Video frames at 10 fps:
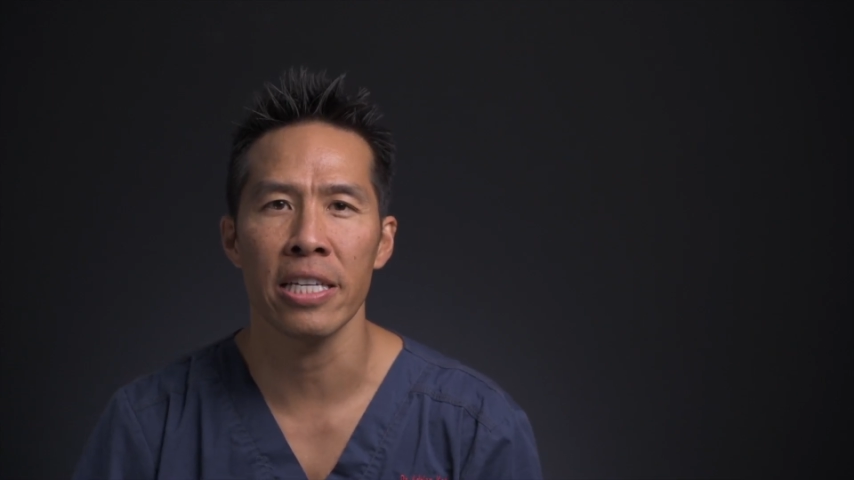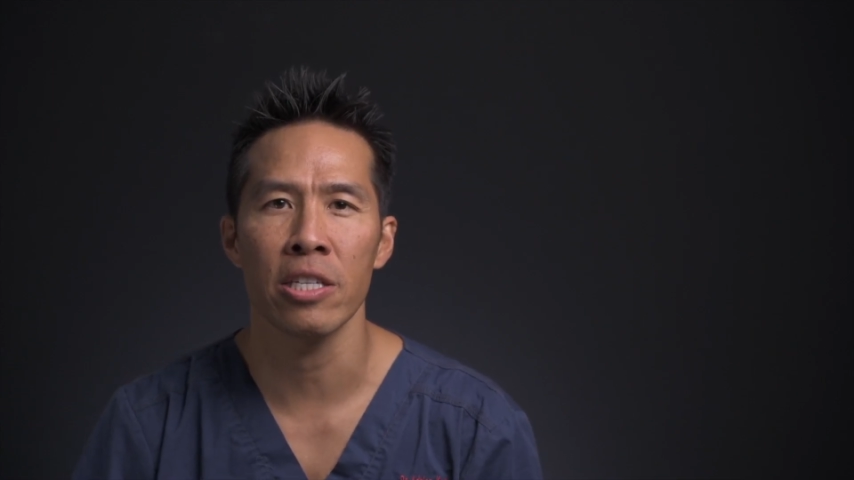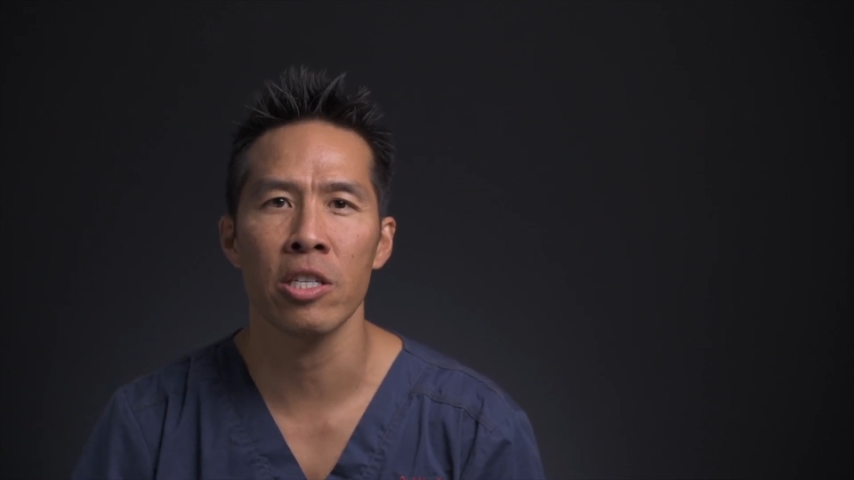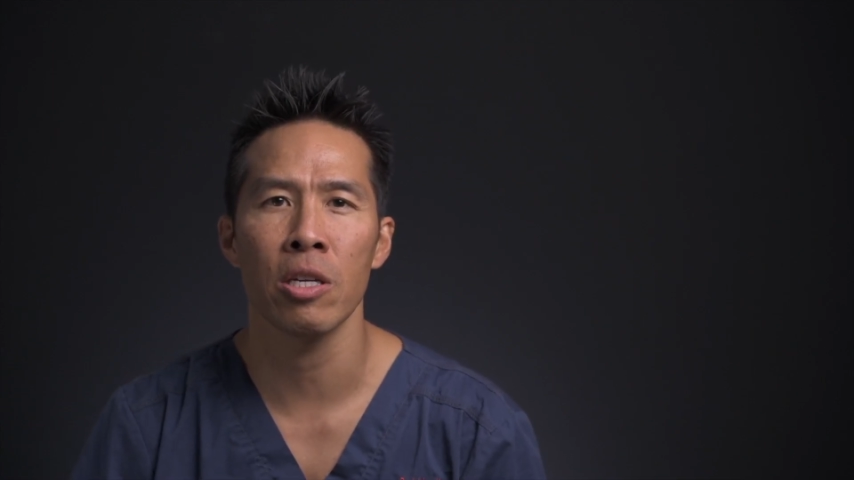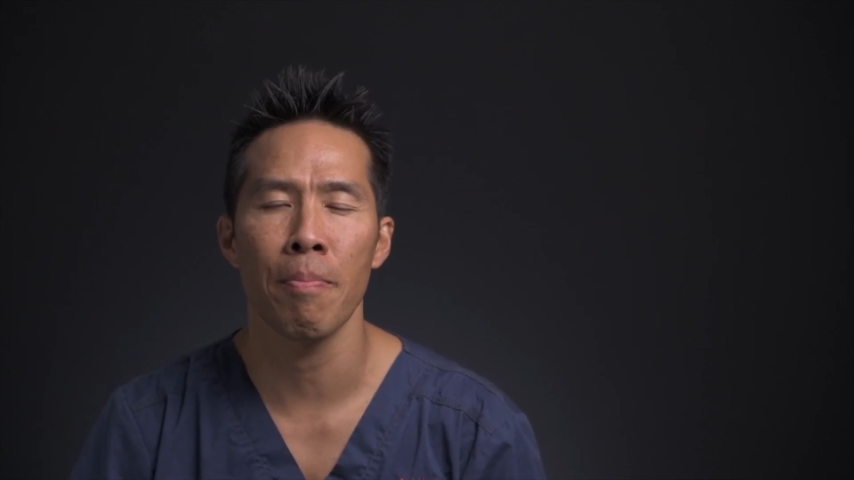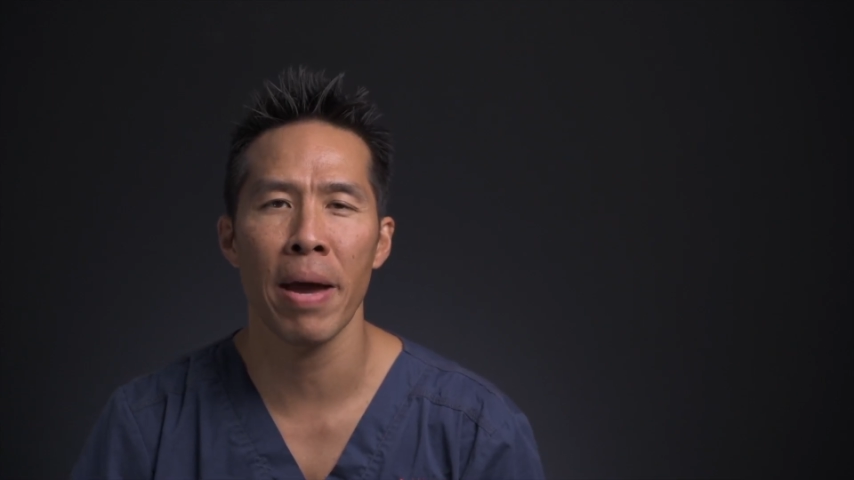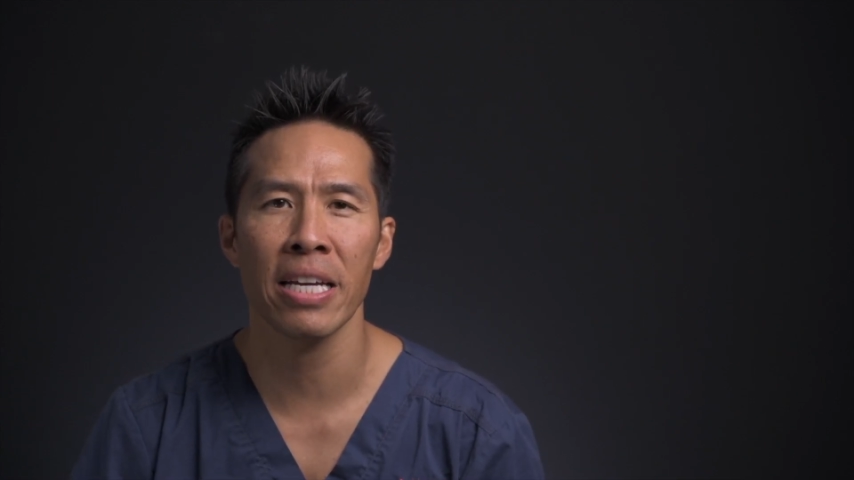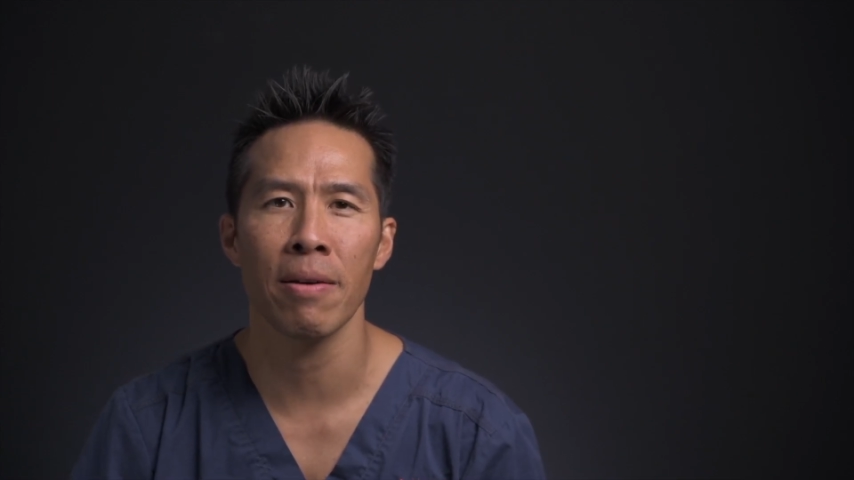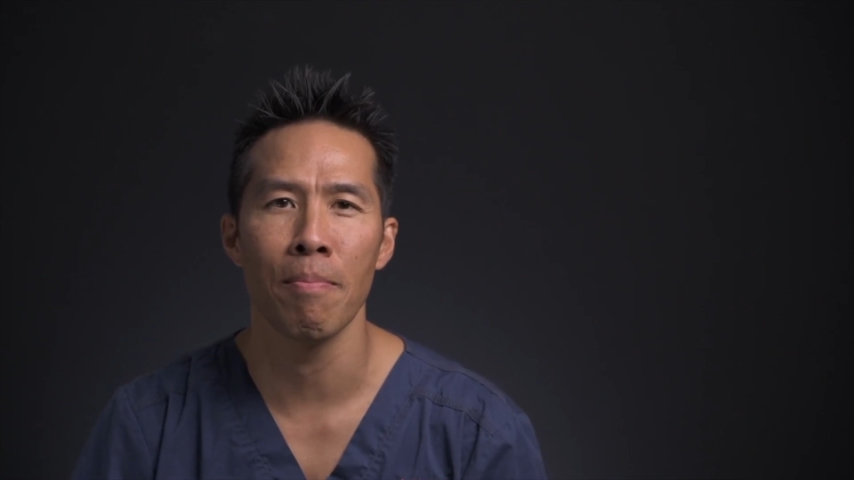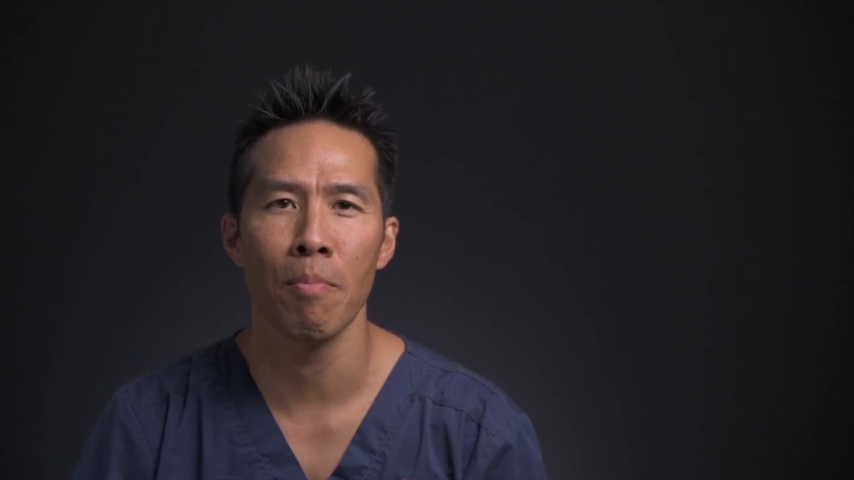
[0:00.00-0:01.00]
is to
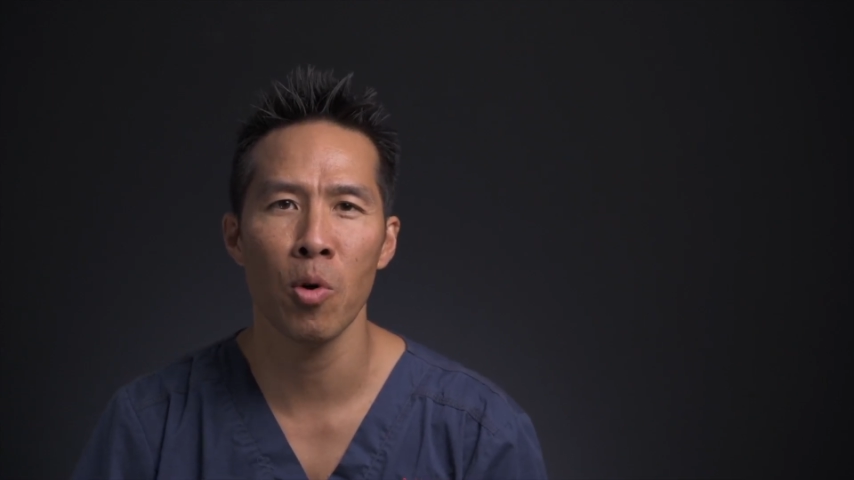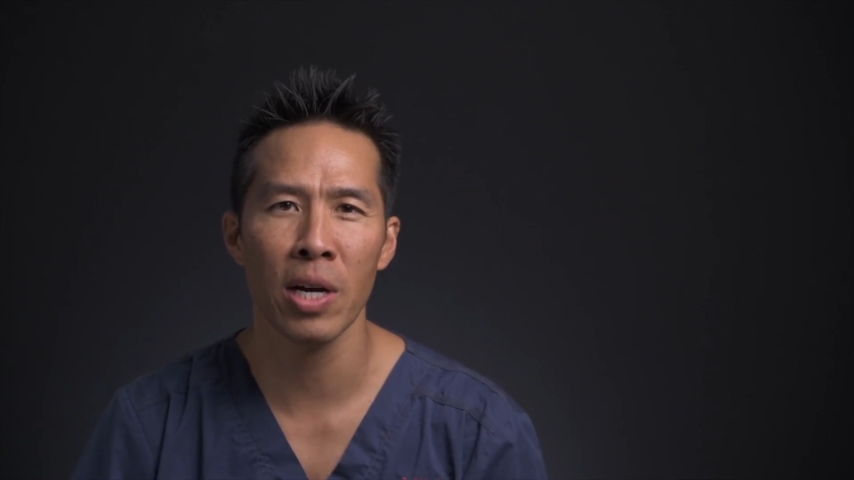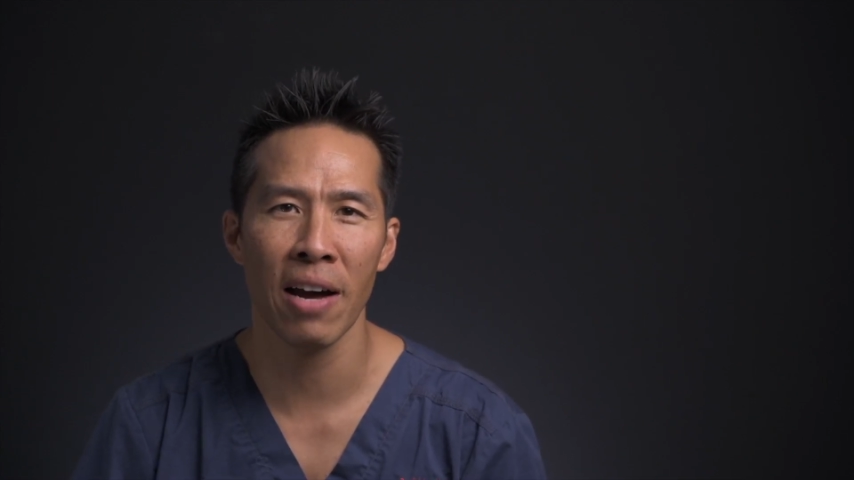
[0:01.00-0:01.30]
make it more